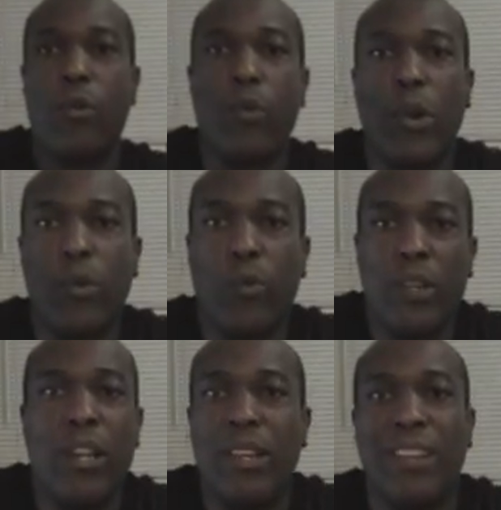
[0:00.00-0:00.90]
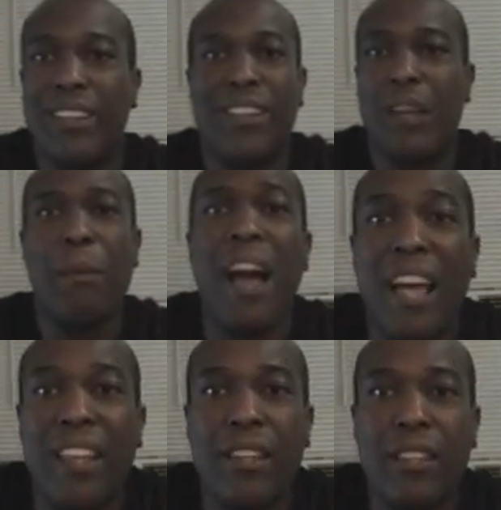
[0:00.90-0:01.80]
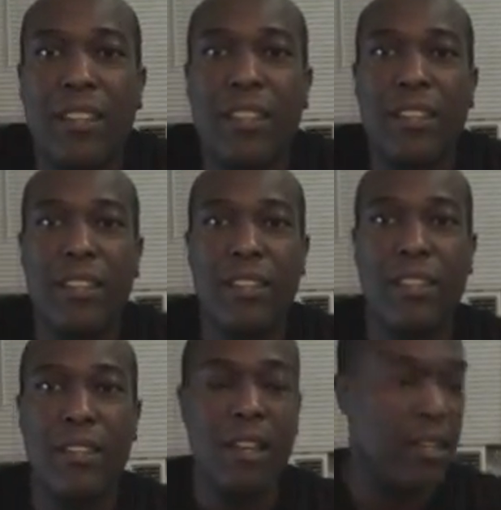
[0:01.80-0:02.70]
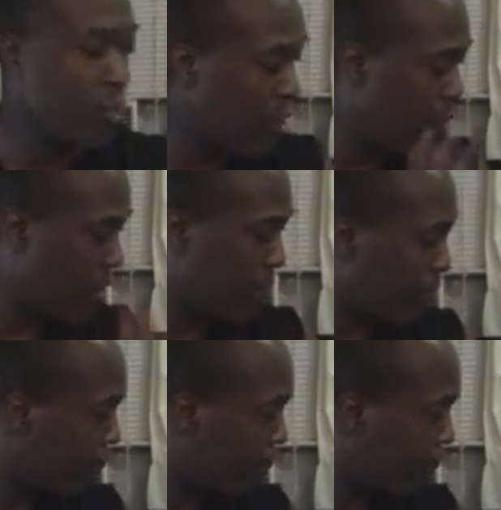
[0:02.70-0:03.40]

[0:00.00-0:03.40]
what? Yeah, come on. So anyway,